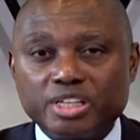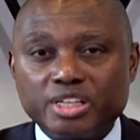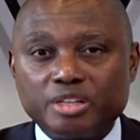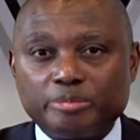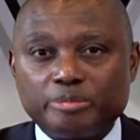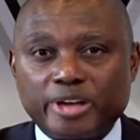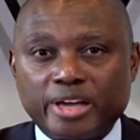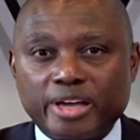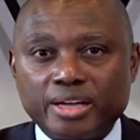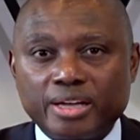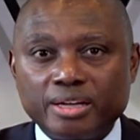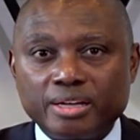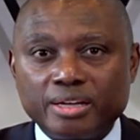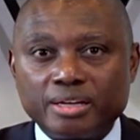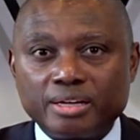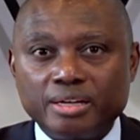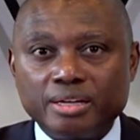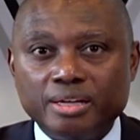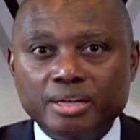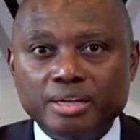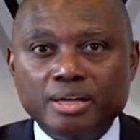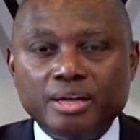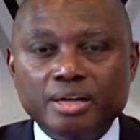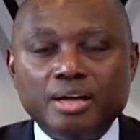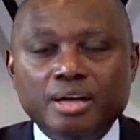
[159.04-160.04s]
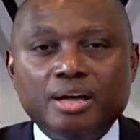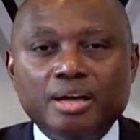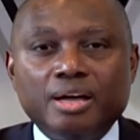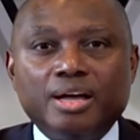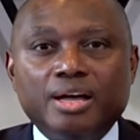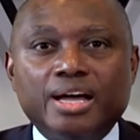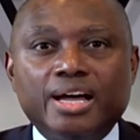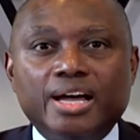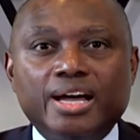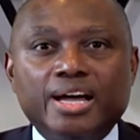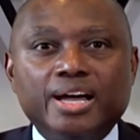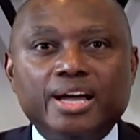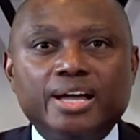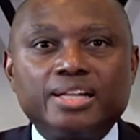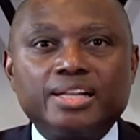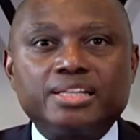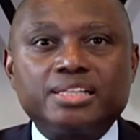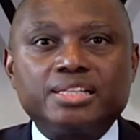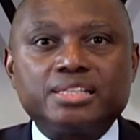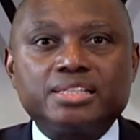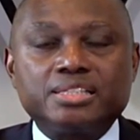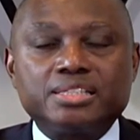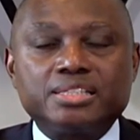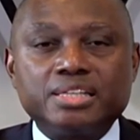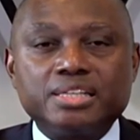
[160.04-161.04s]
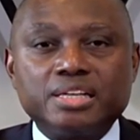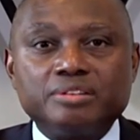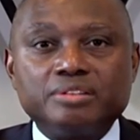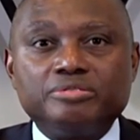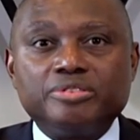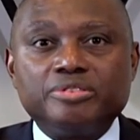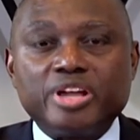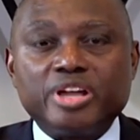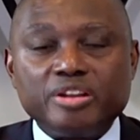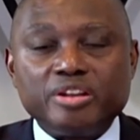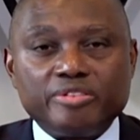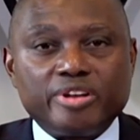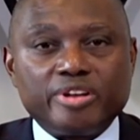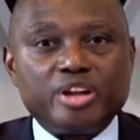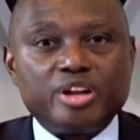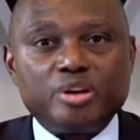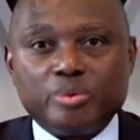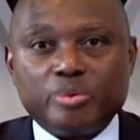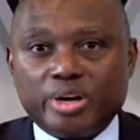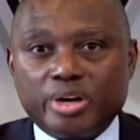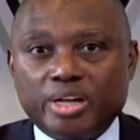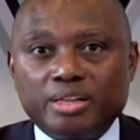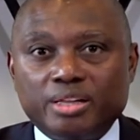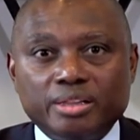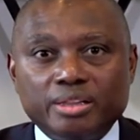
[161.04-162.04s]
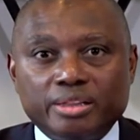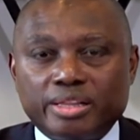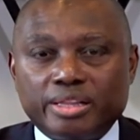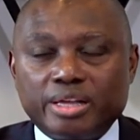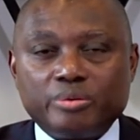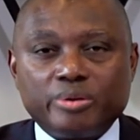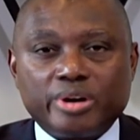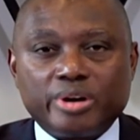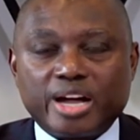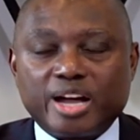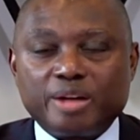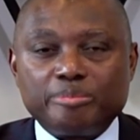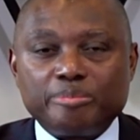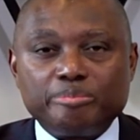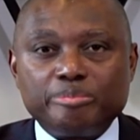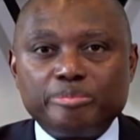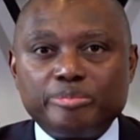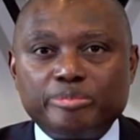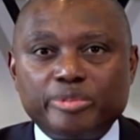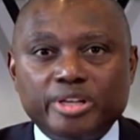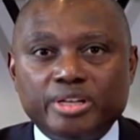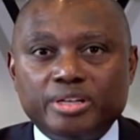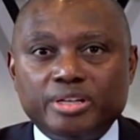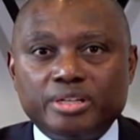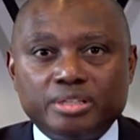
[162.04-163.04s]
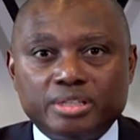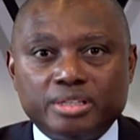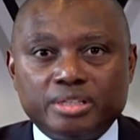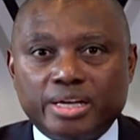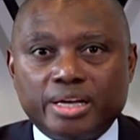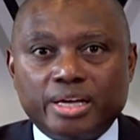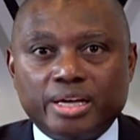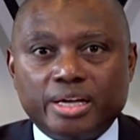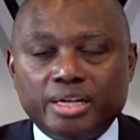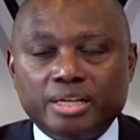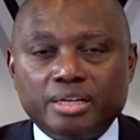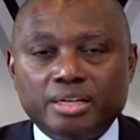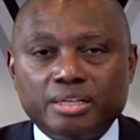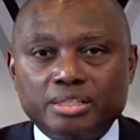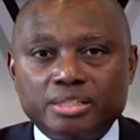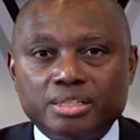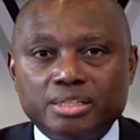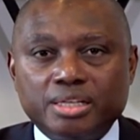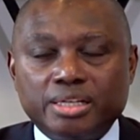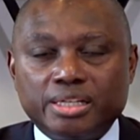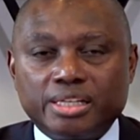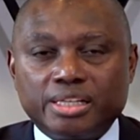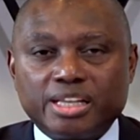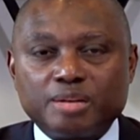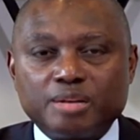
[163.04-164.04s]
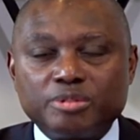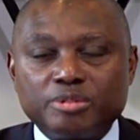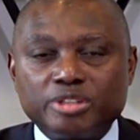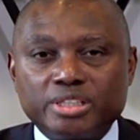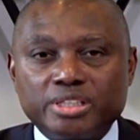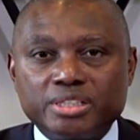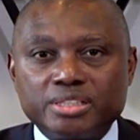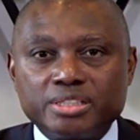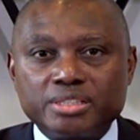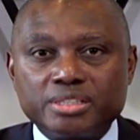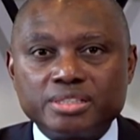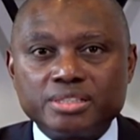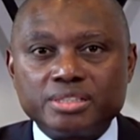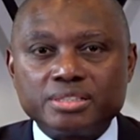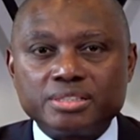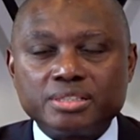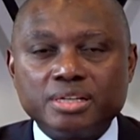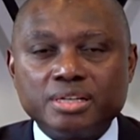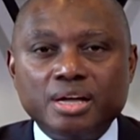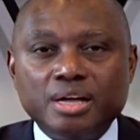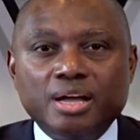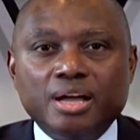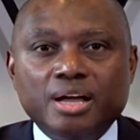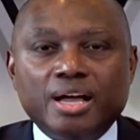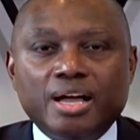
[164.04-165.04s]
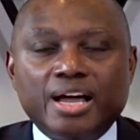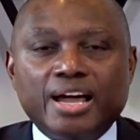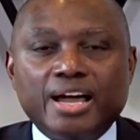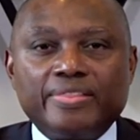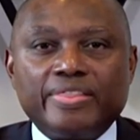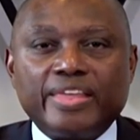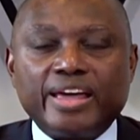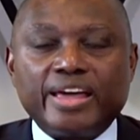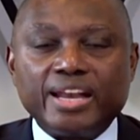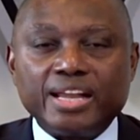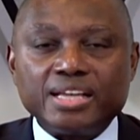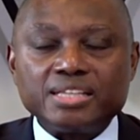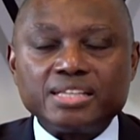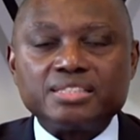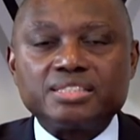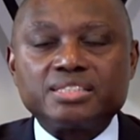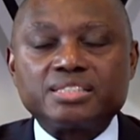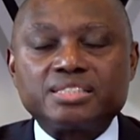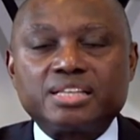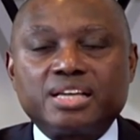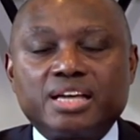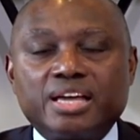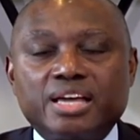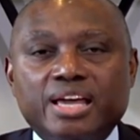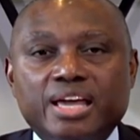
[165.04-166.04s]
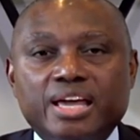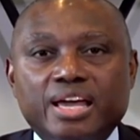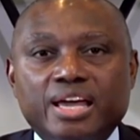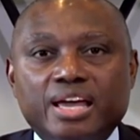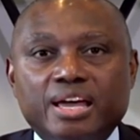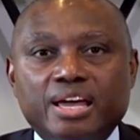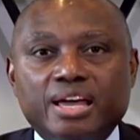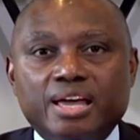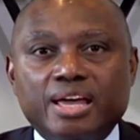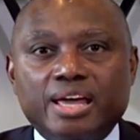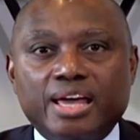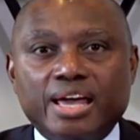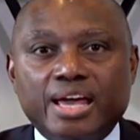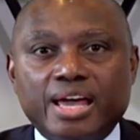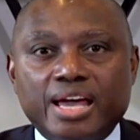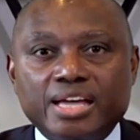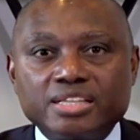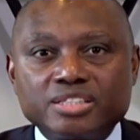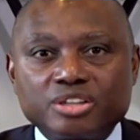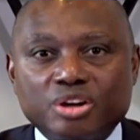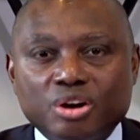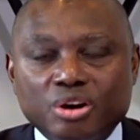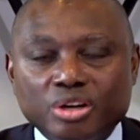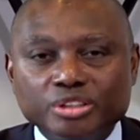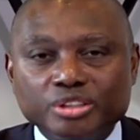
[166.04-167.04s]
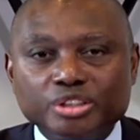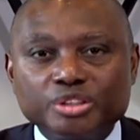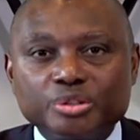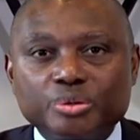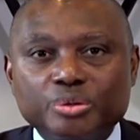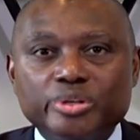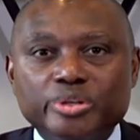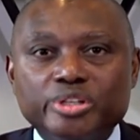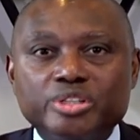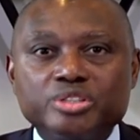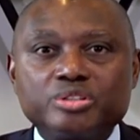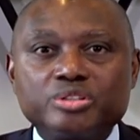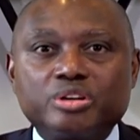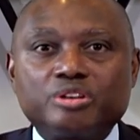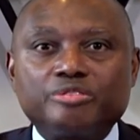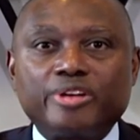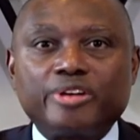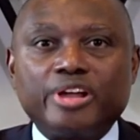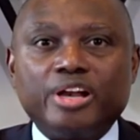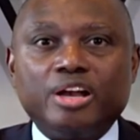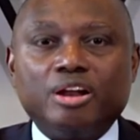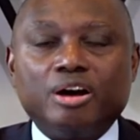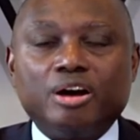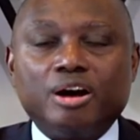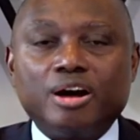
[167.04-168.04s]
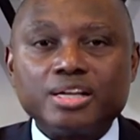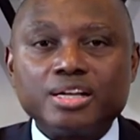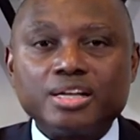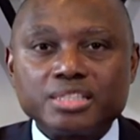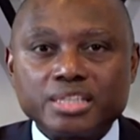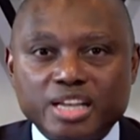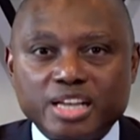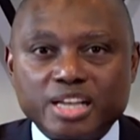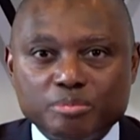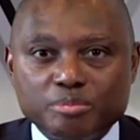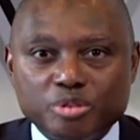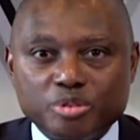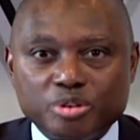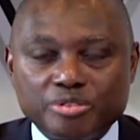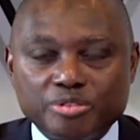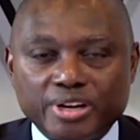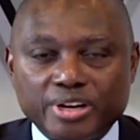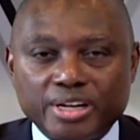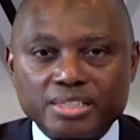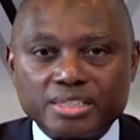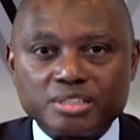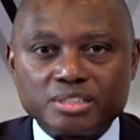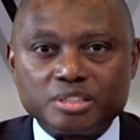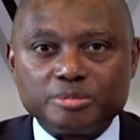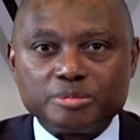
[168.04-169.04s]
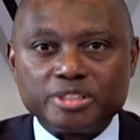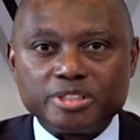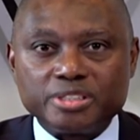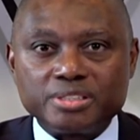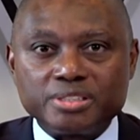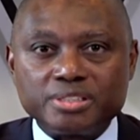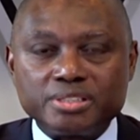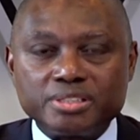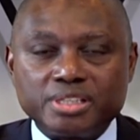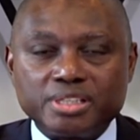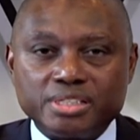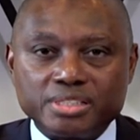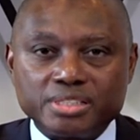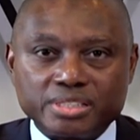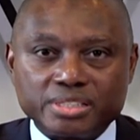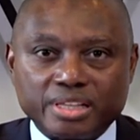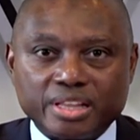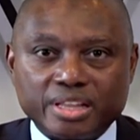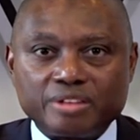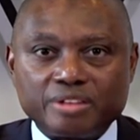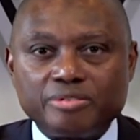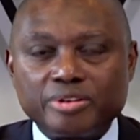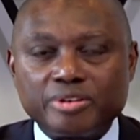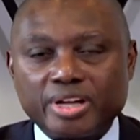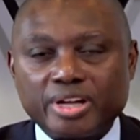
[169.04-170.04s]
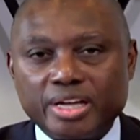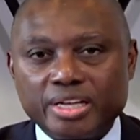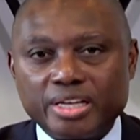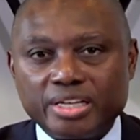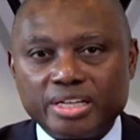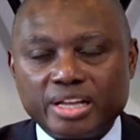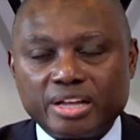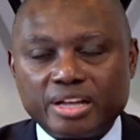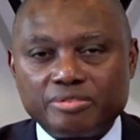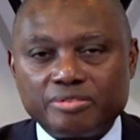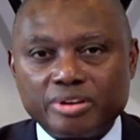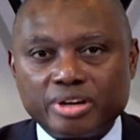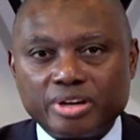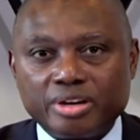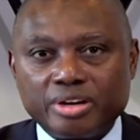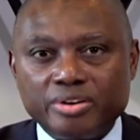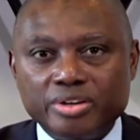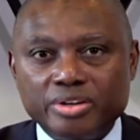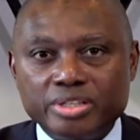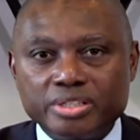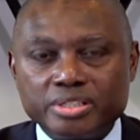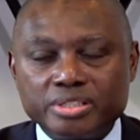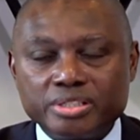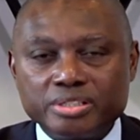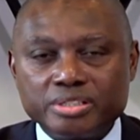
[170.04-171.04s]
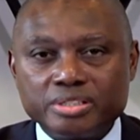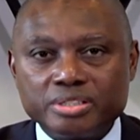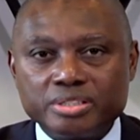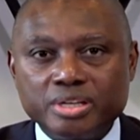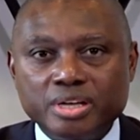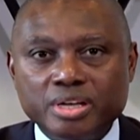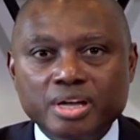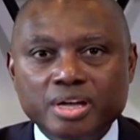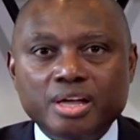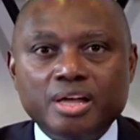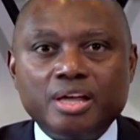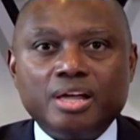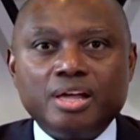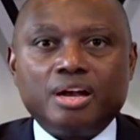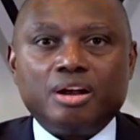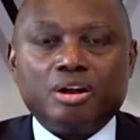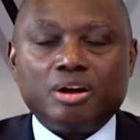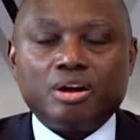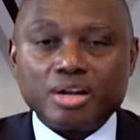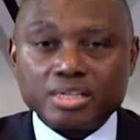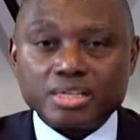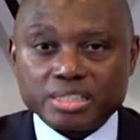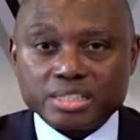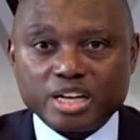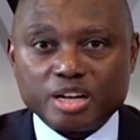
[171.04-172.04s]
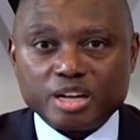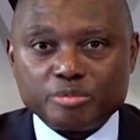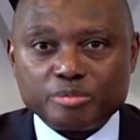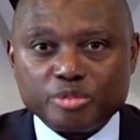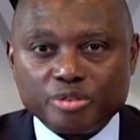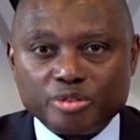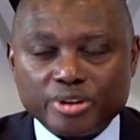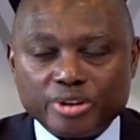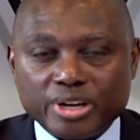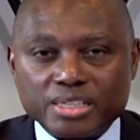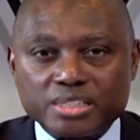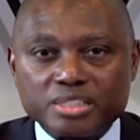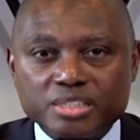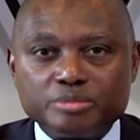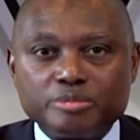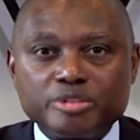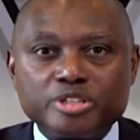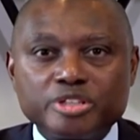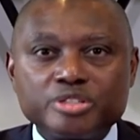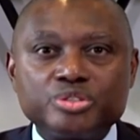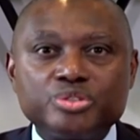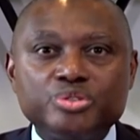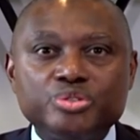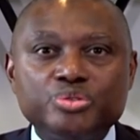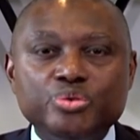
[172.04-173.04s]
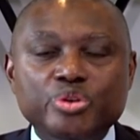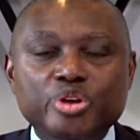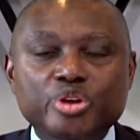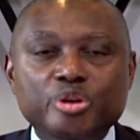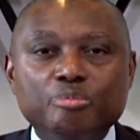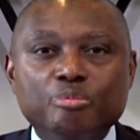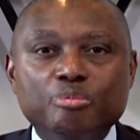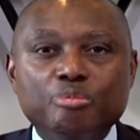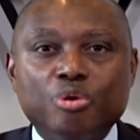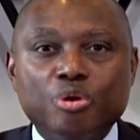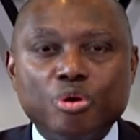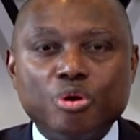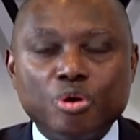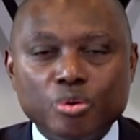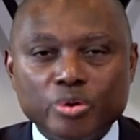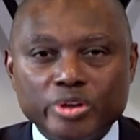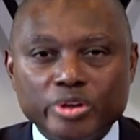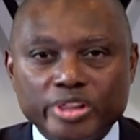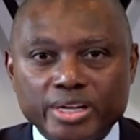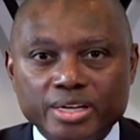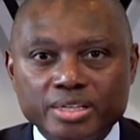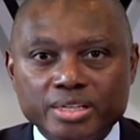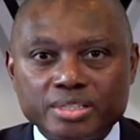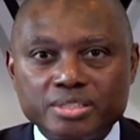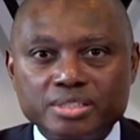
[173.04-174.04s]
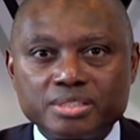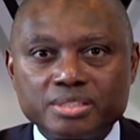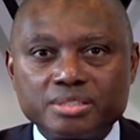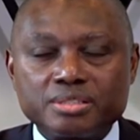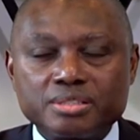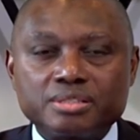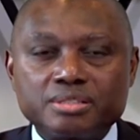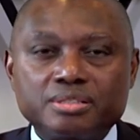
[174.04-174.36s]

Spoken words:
bank, did very, very well. They were up in double digits. And that is as a consequence of a larger number of customers in South Africa and in Africa regions, larger number of customers doing more with us,